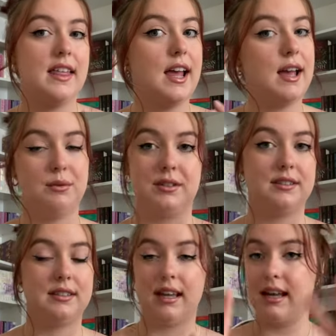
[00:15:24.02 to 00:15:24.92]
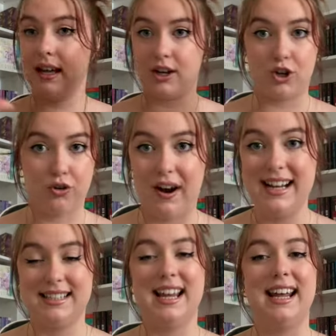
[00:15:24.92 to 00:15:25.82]
It was
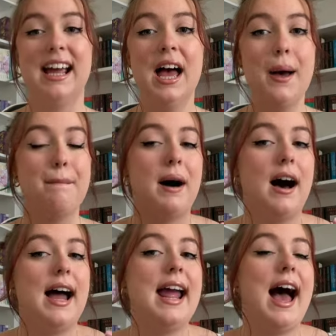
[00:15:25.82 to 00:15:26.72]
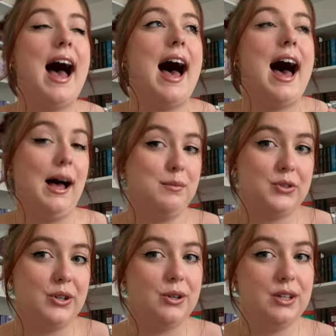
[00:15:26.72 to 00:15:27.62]
crazy, but I
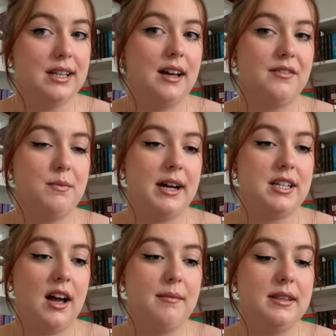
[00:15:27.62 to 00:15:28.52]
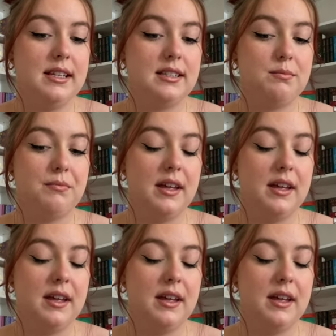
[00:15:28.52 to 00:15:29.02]
absolutely loved my time in this